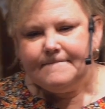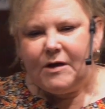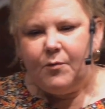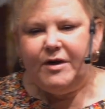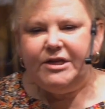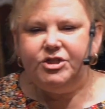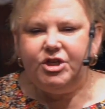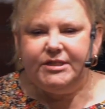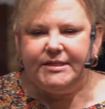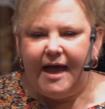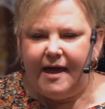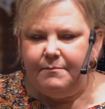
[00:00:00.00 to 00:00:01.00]
we had
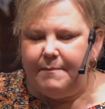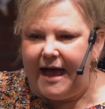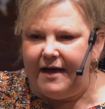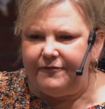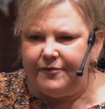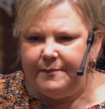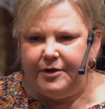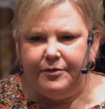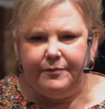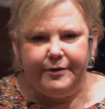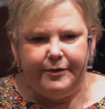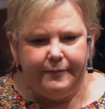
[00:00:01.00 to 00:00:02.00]
just gotten back from
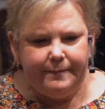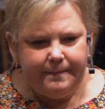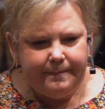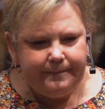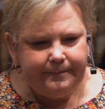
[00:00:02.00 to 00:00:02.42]
New Room.